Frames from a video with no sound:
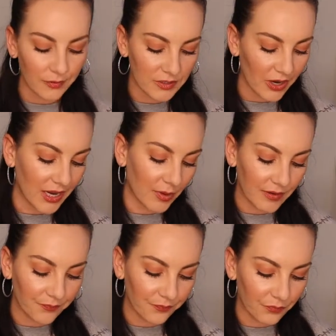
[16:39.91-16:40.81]
So
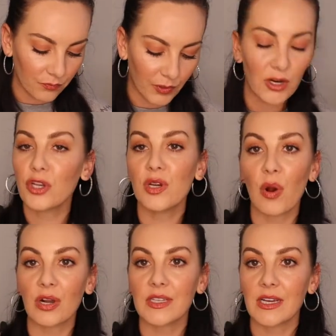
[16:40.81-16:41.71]
anyway, we got new
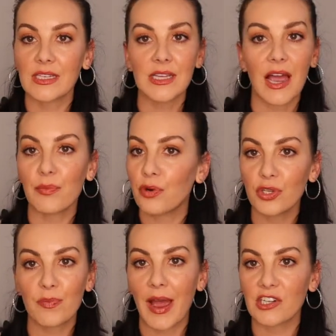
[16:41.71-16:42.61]
boxes. I put
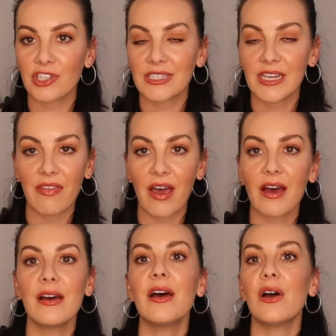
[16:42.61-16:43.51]
new packaging together.